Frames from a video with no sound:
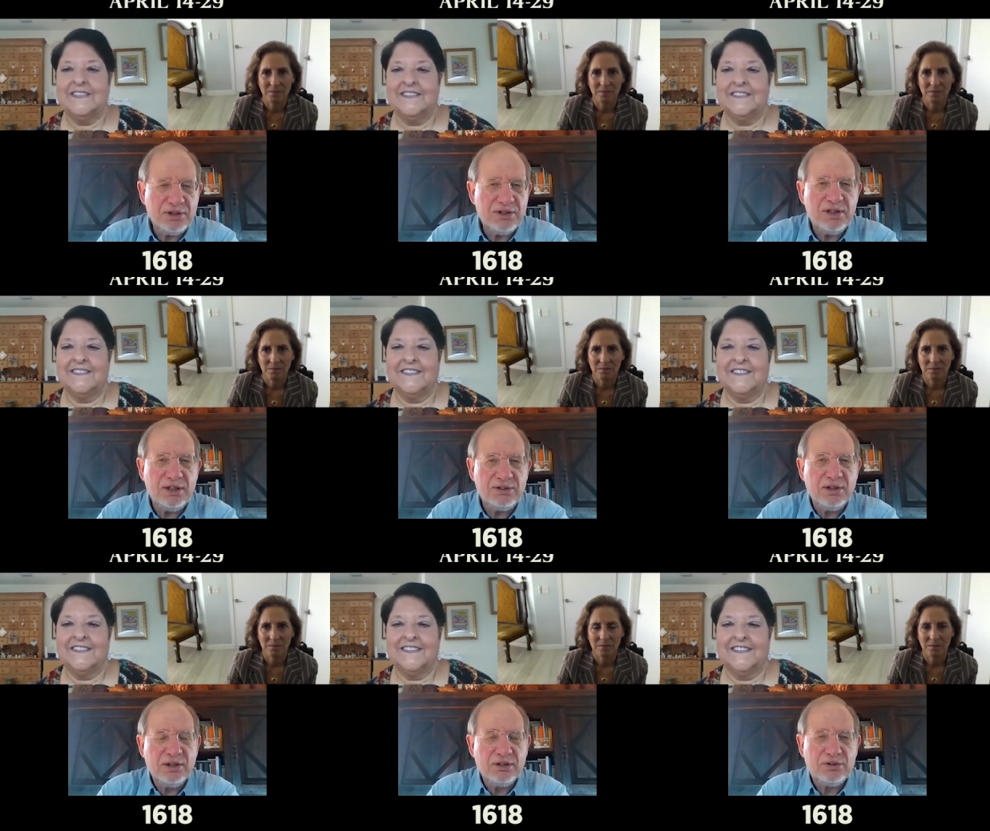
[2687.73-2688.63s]
Speaker 1: indeed
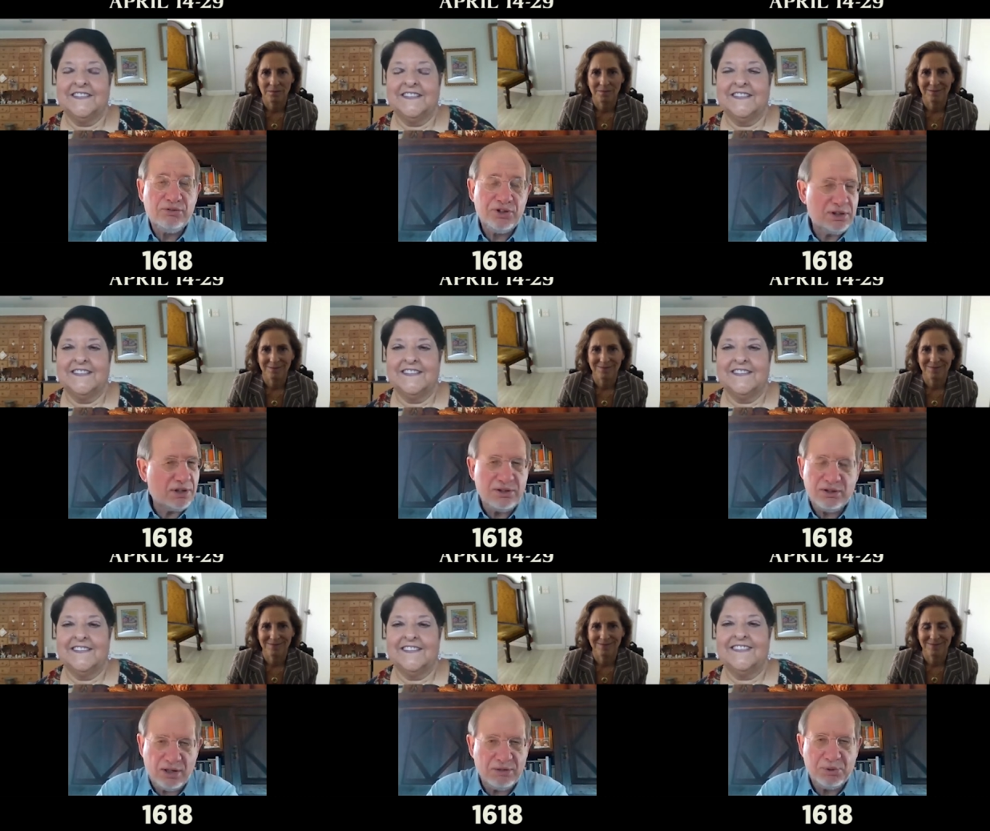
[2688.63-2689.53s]
to visit us.
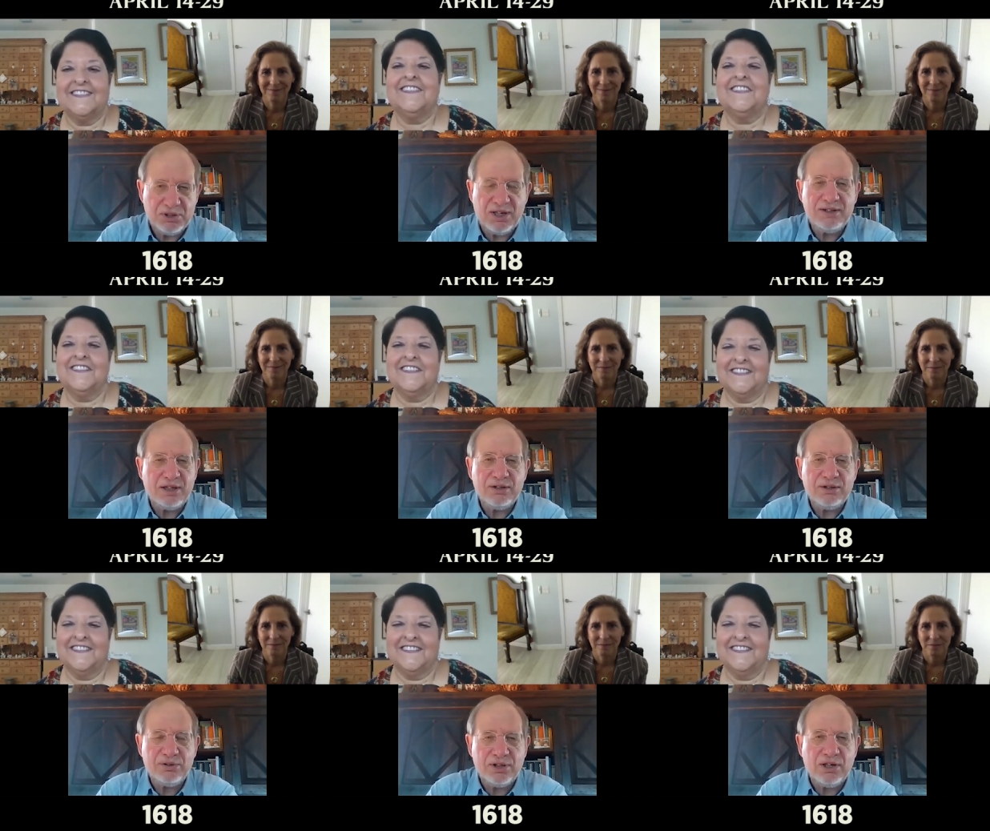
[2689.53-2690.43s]
And, and besides that,
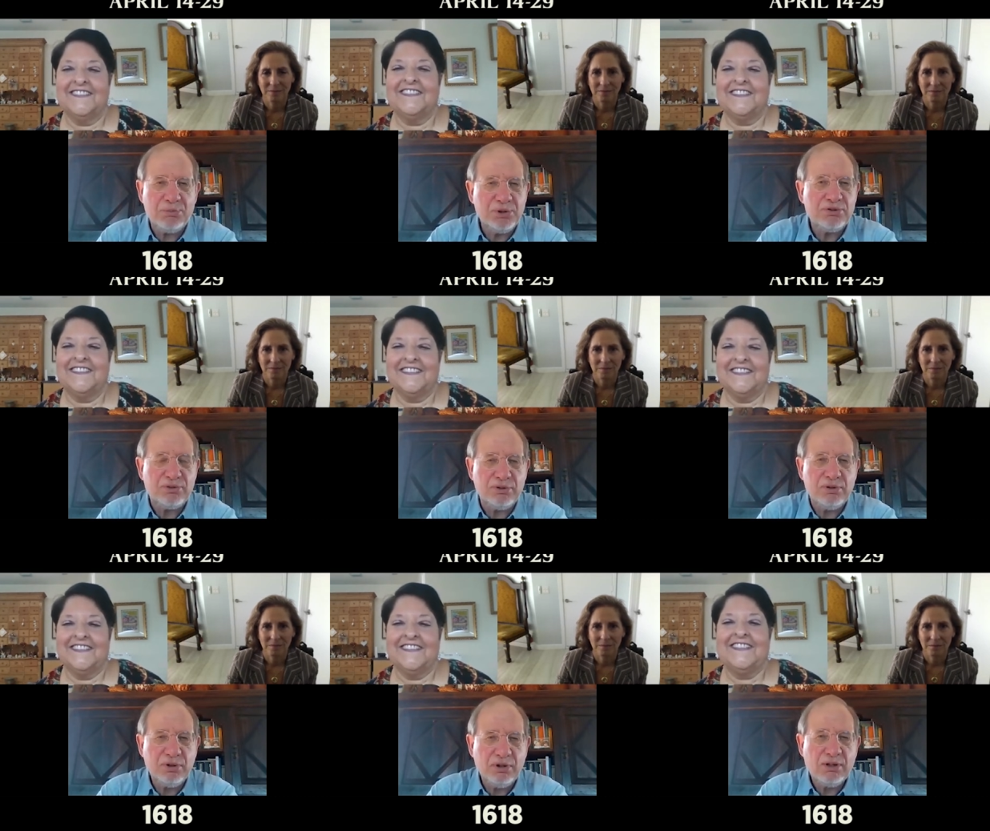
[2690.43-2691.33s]
to see our
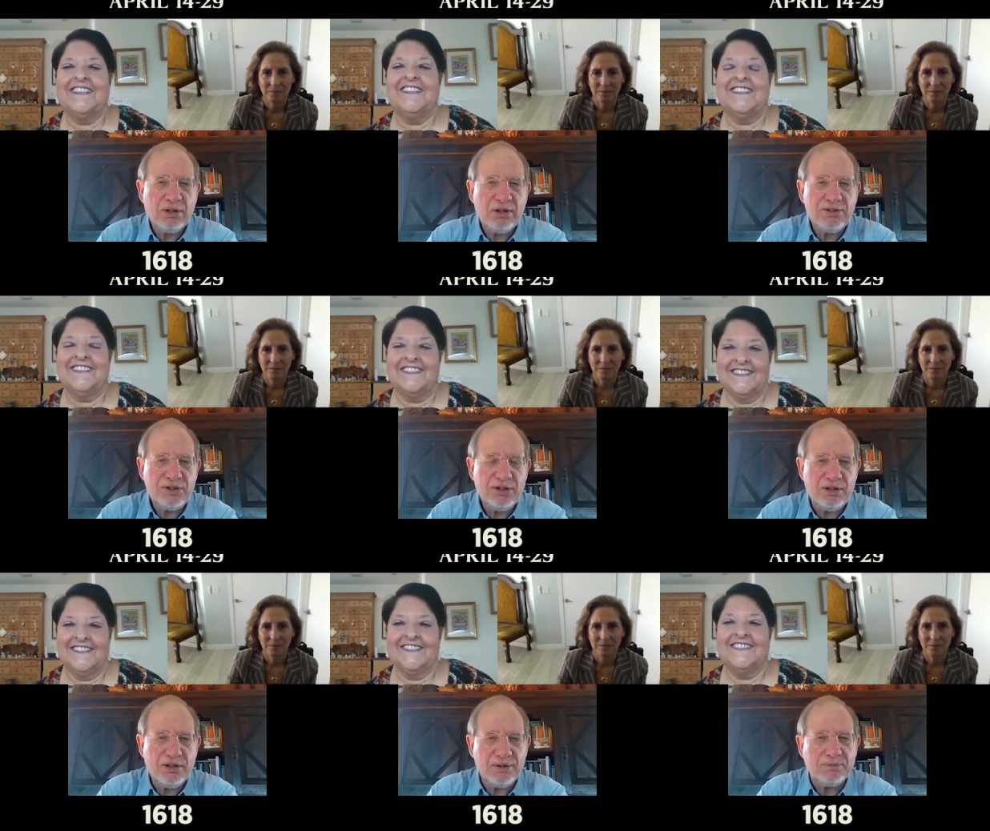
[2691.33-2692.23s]
beautiful uh,
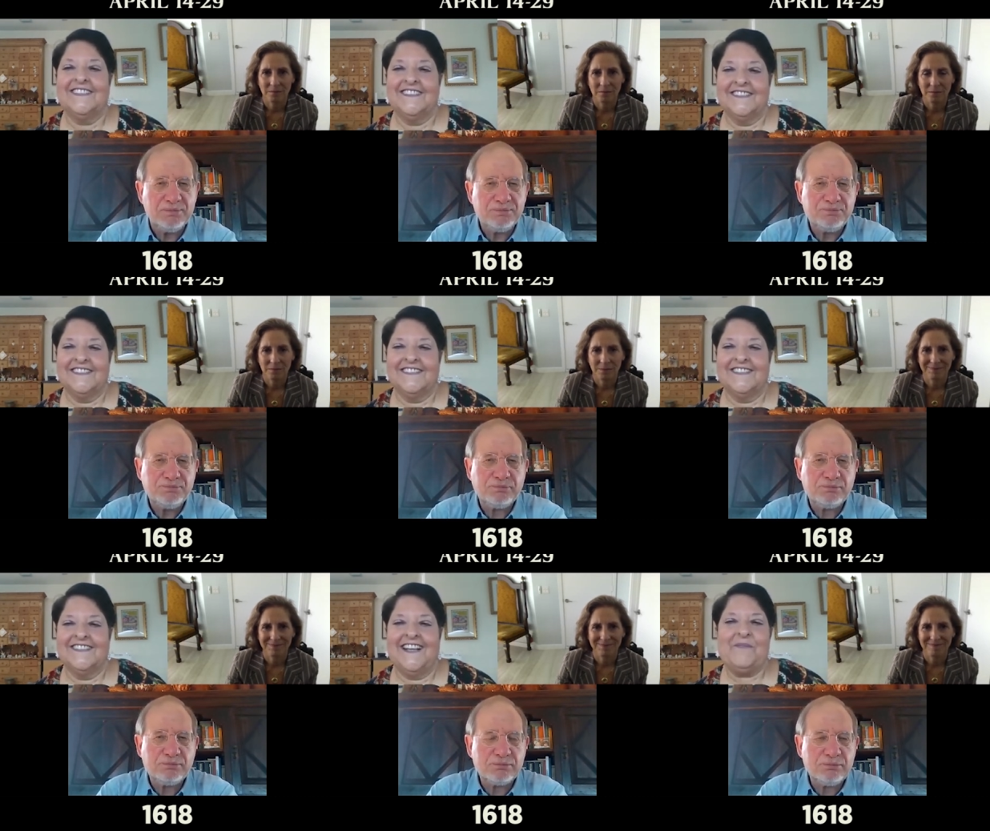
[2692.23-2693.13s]
synagogue.
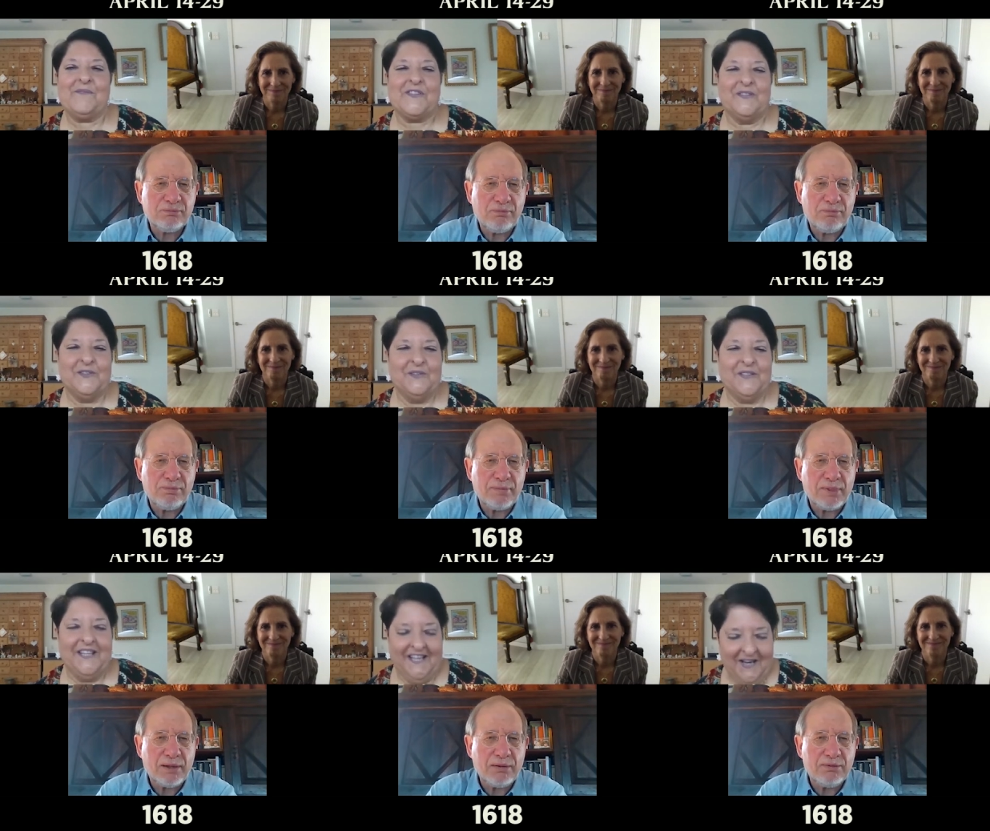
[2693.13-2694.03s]

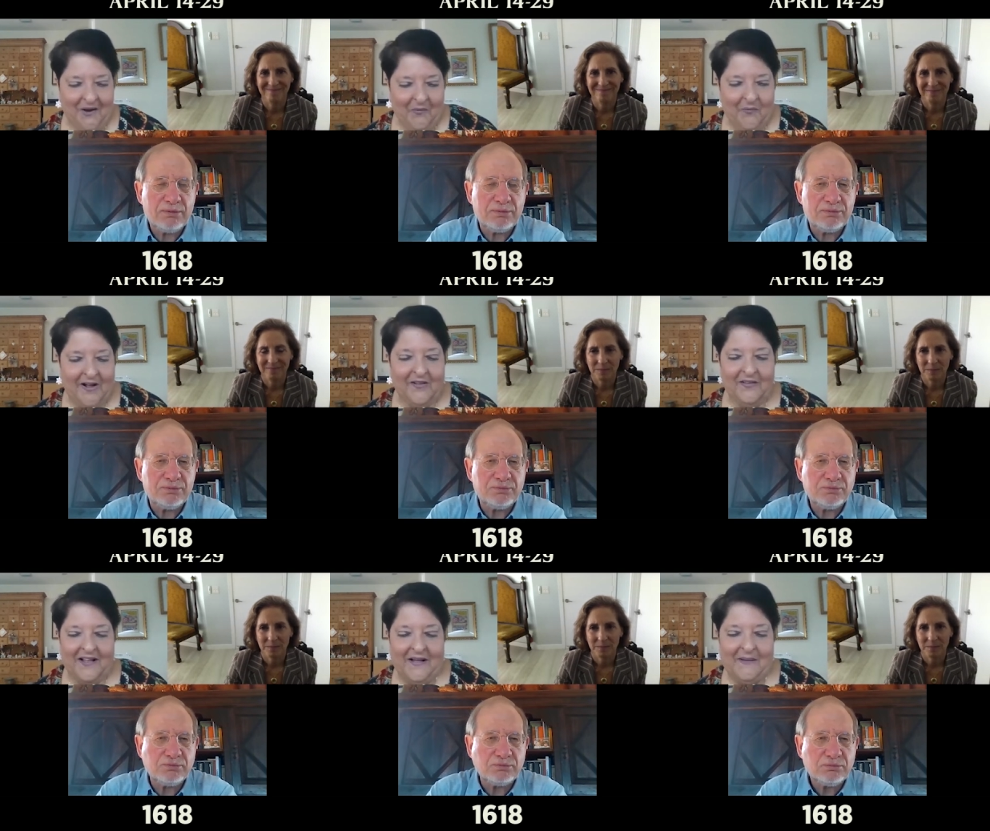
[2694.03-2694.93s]
Speaker 2: Absolutely.
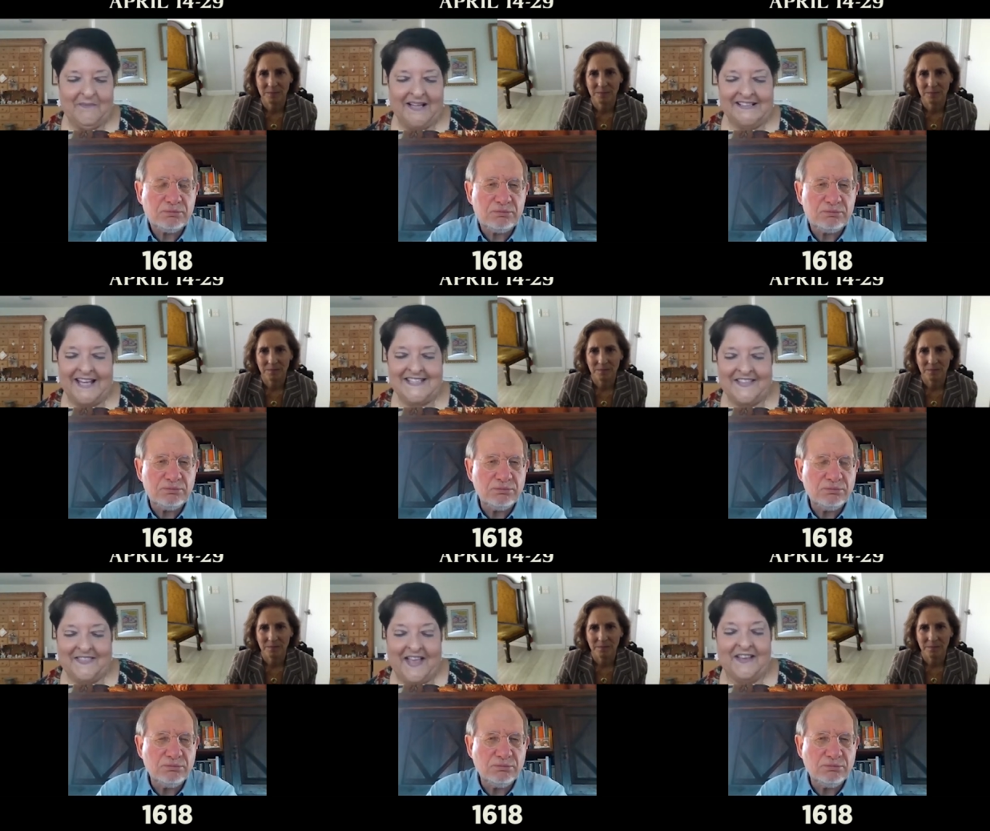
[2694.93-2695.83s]
Well, um, I'd like
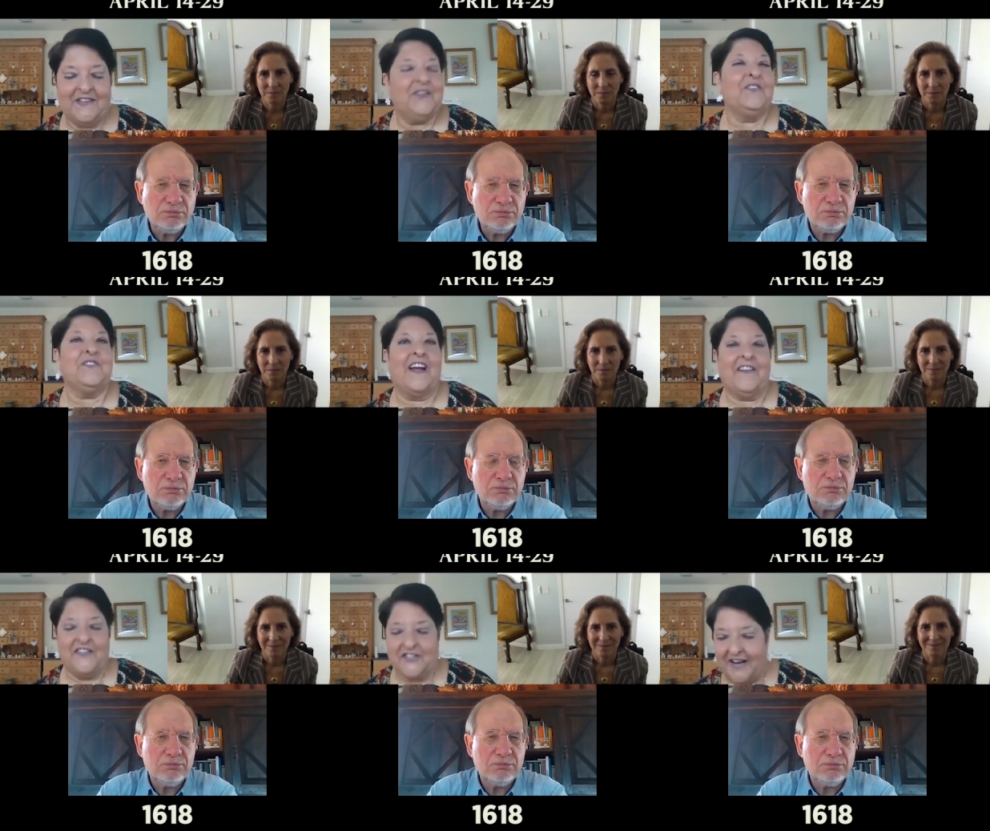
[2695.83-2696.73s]
to thank you,
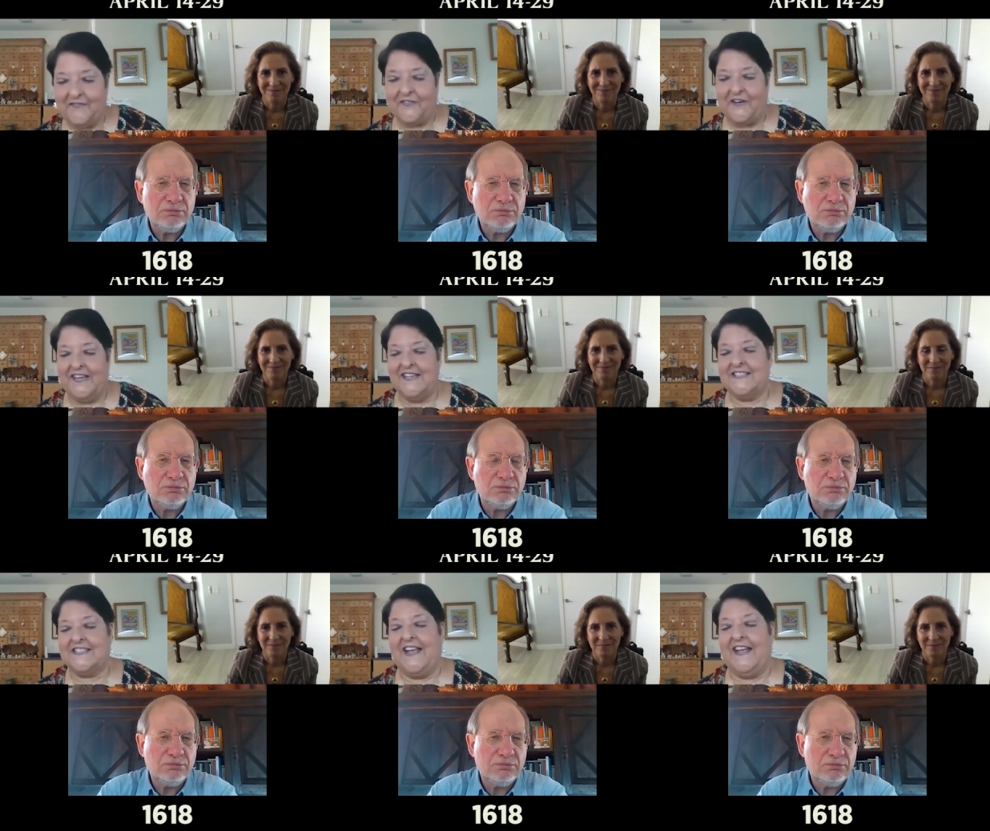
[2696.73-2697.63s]
Dara
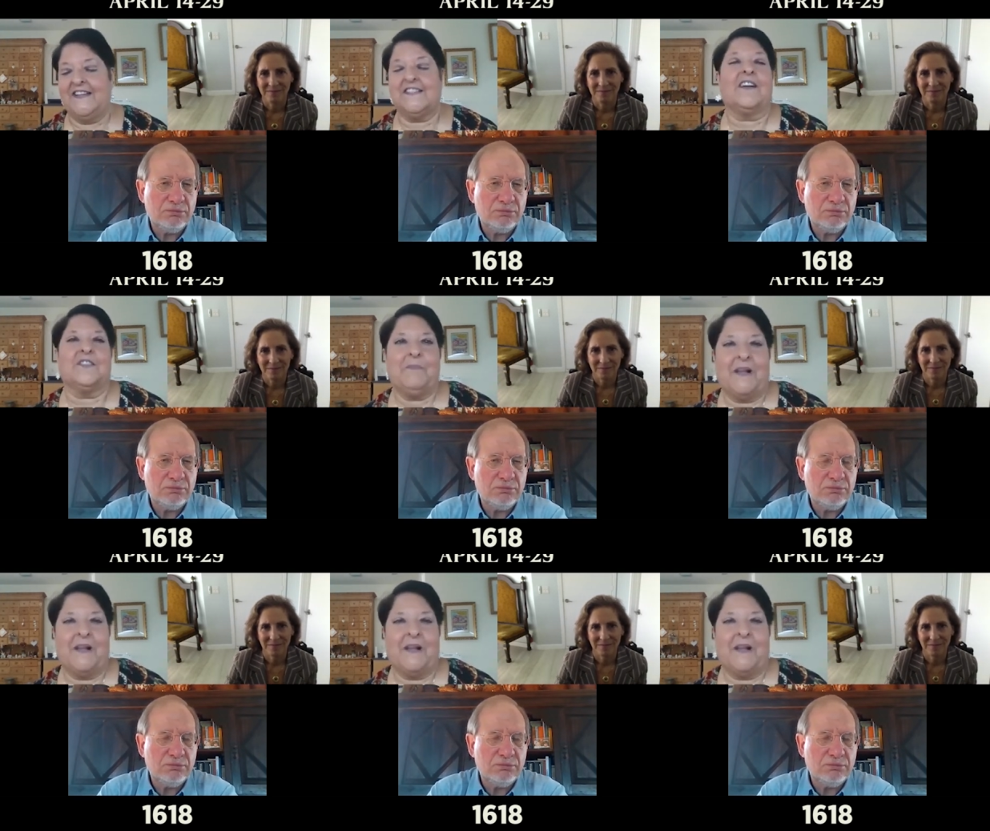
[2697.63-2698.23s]
Jeffries and Dr.